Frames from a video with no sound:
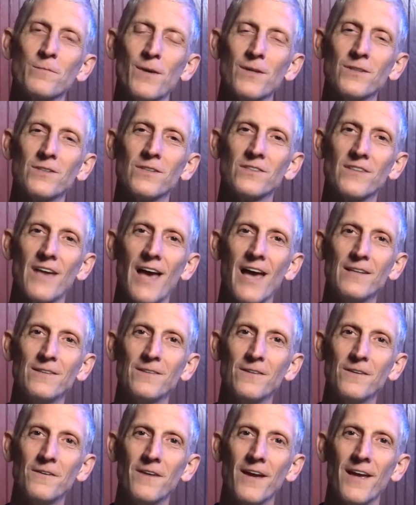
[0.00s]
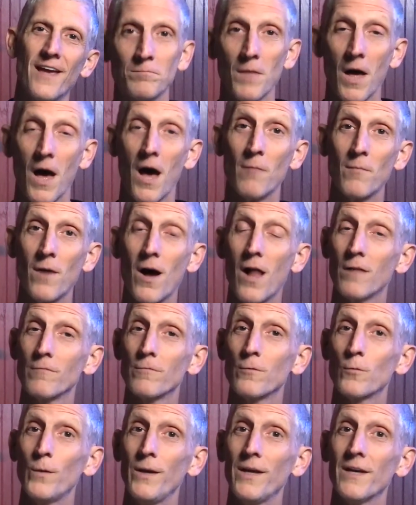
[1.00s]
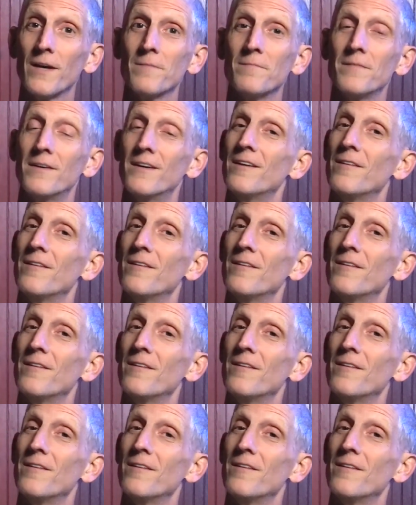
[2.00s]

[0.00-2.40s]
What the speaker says: much as I do. I'm Oliver Wiehe.